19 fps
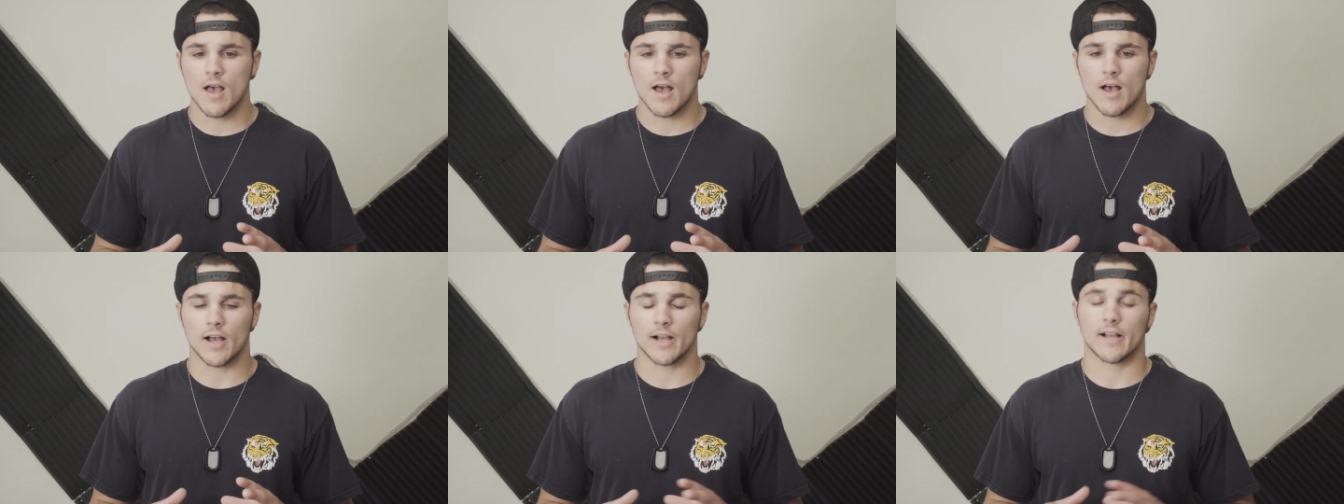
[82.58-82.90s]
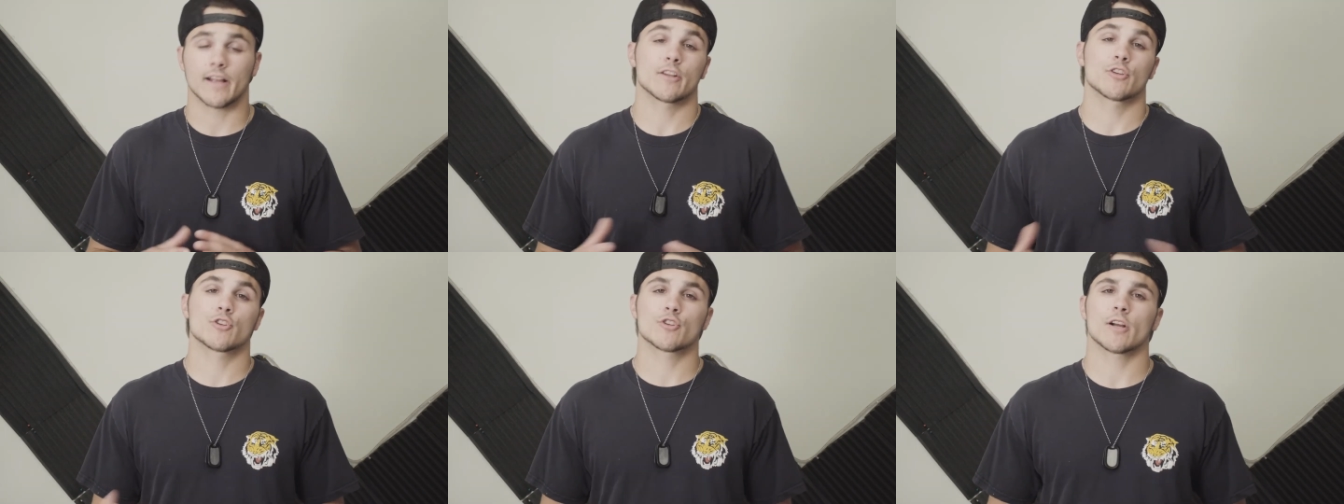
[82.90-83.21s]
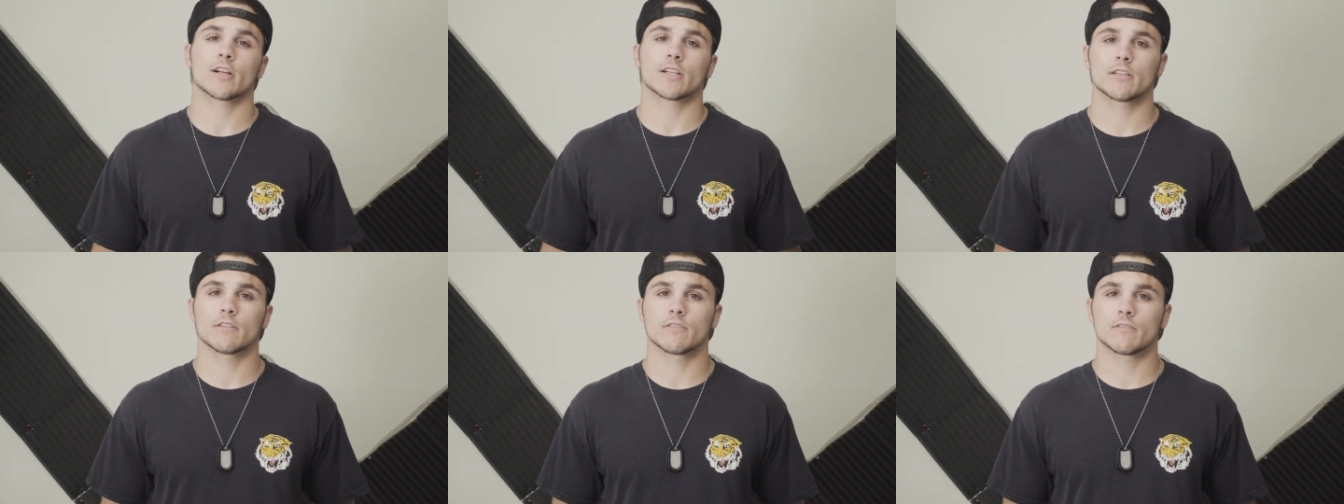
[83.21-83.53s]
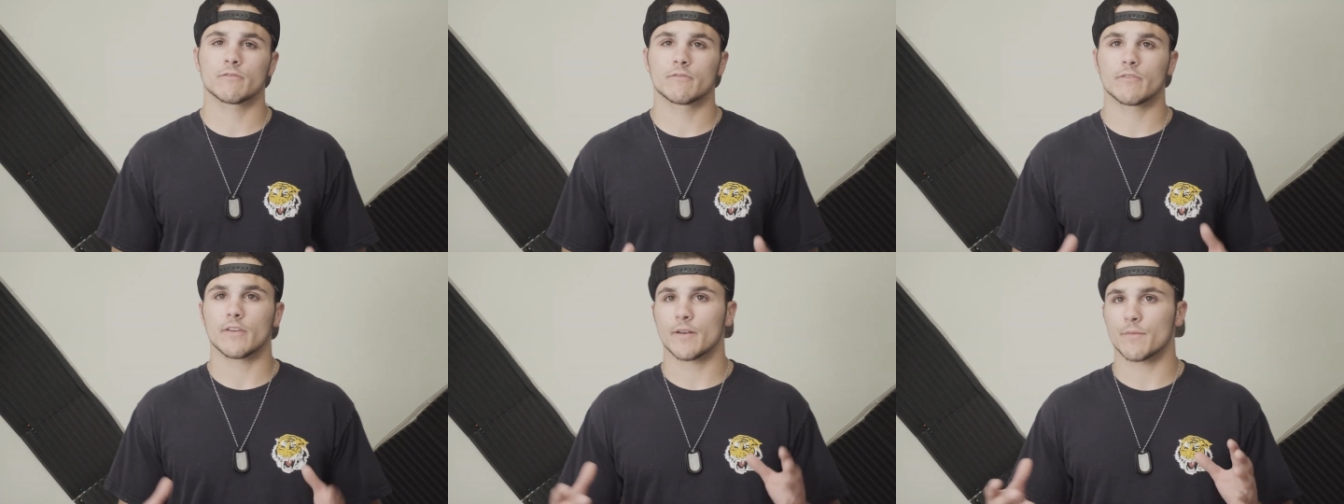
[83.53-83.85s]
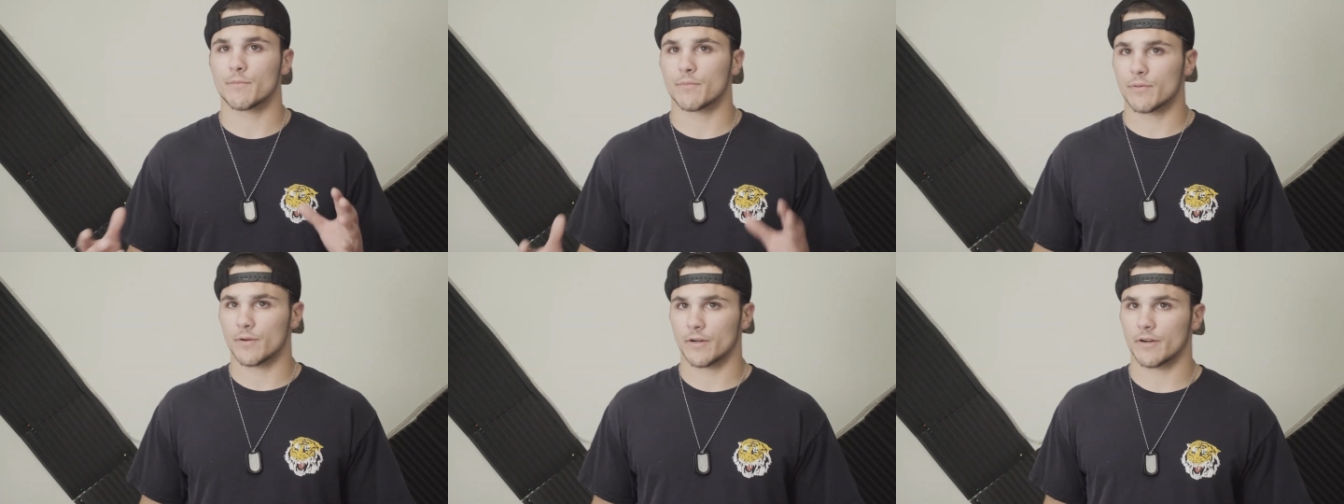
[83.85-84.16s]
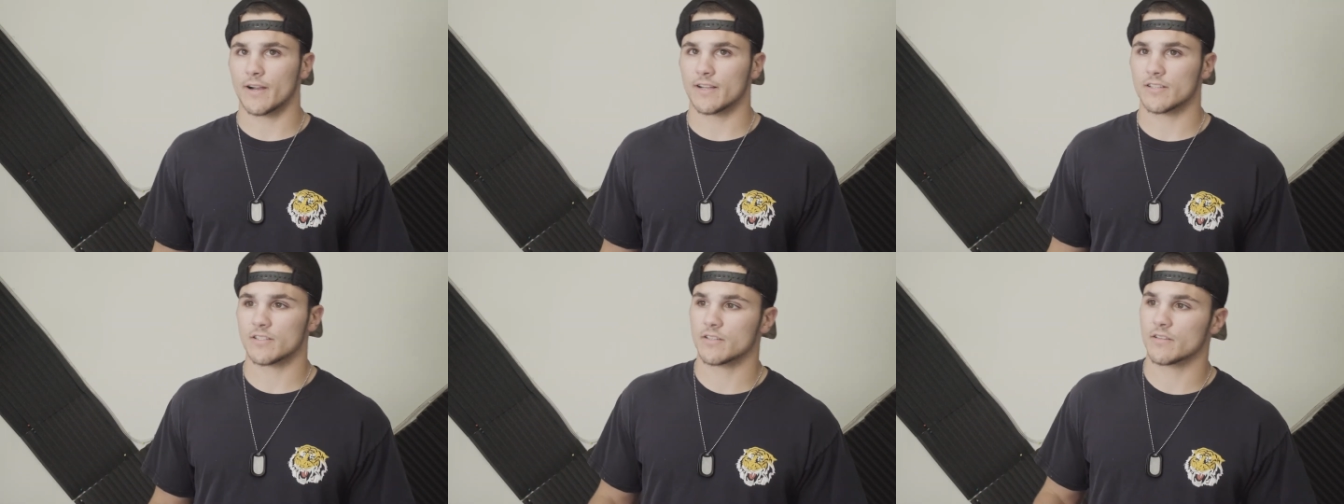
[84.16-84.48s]
uh, constructive and
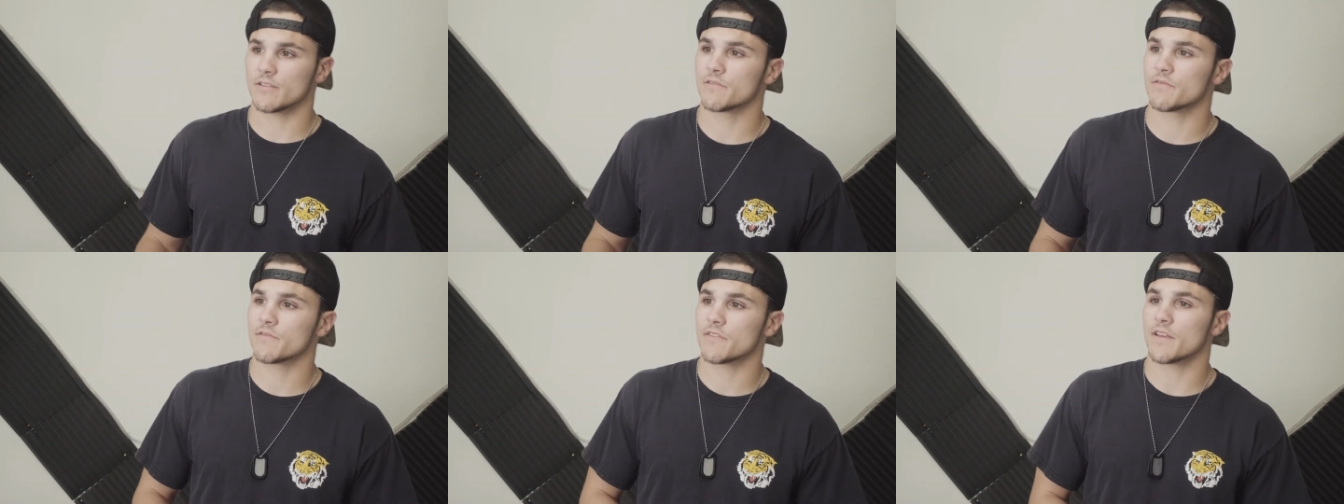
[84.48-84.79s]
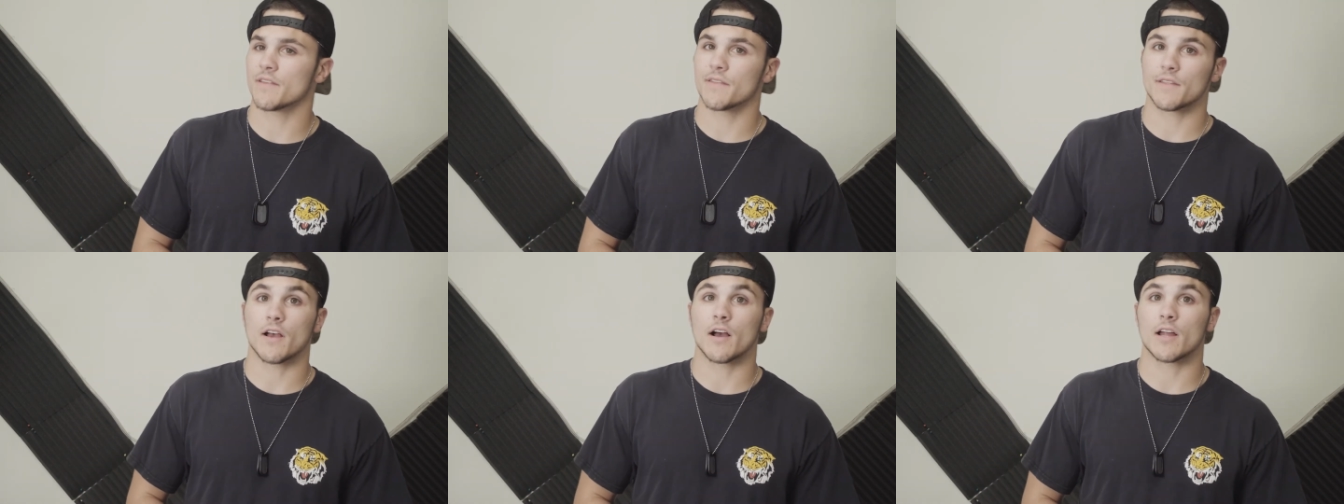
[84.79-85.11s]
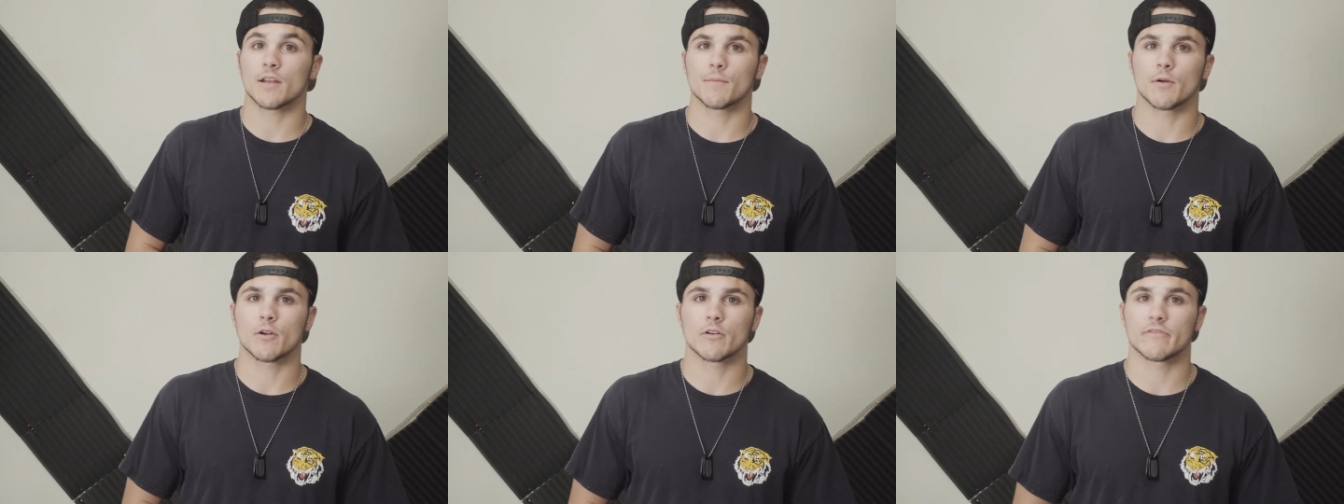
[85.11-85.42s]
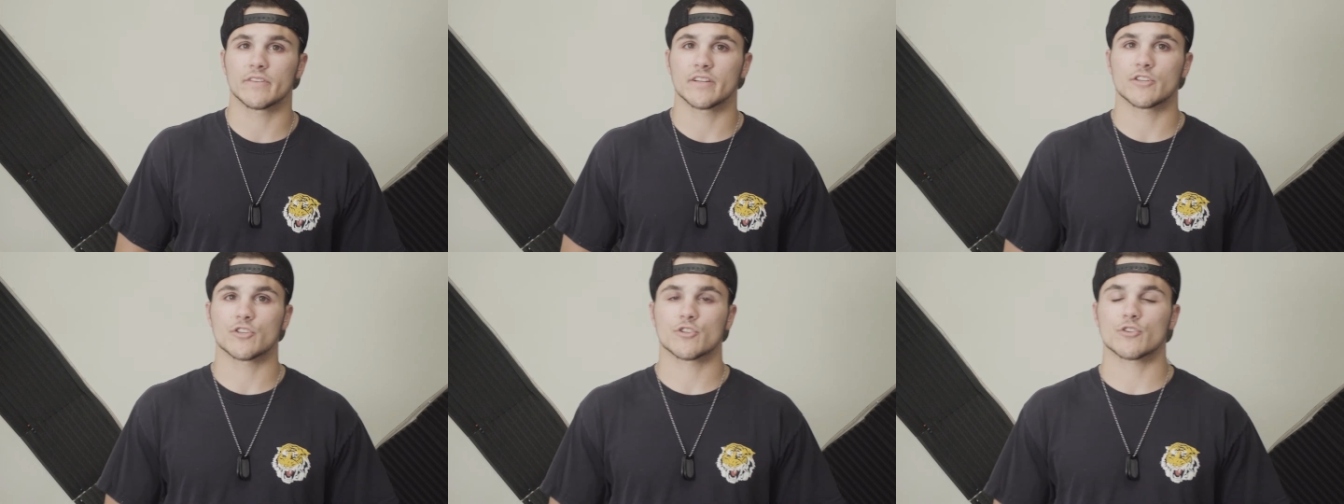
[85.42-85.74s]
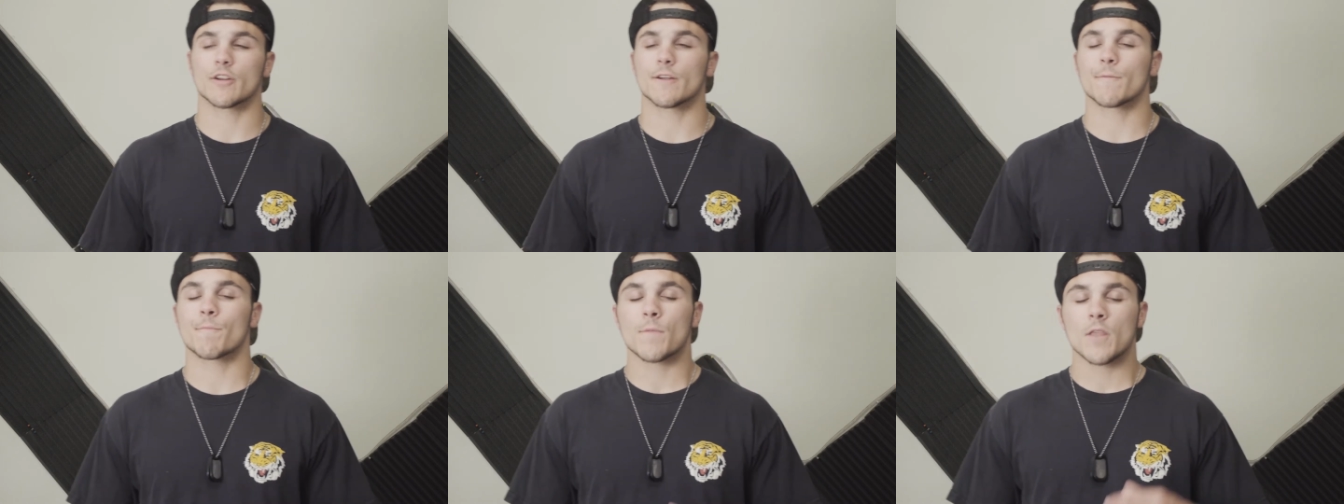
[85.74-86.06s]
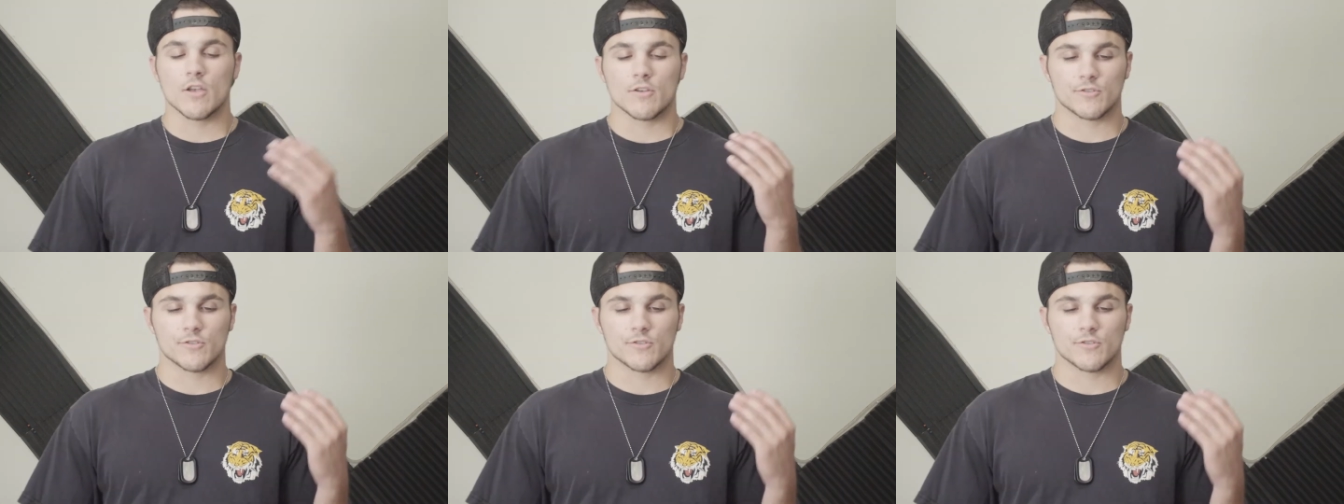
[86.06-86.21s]
progressive in the automotive industry.